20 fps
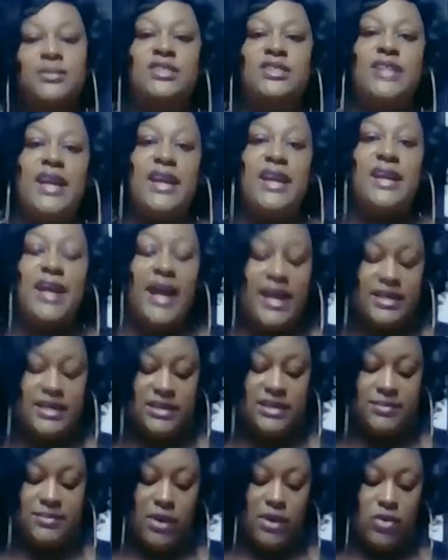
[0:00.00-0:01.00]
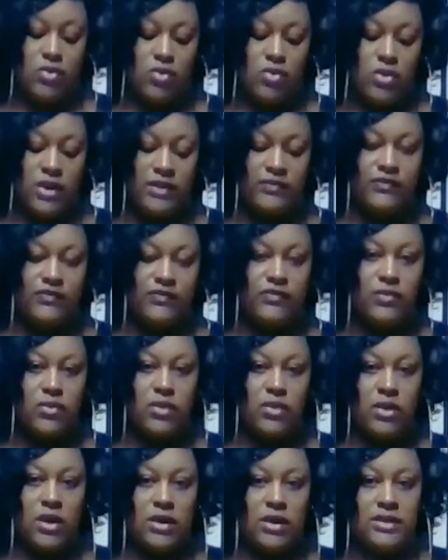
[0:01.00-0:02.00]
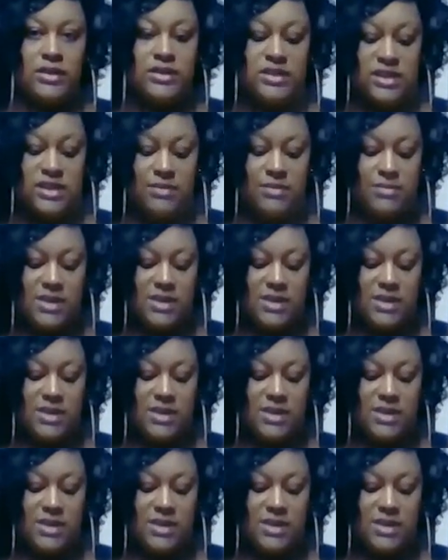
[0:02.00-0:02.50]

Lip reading: Steak has been going for a good 10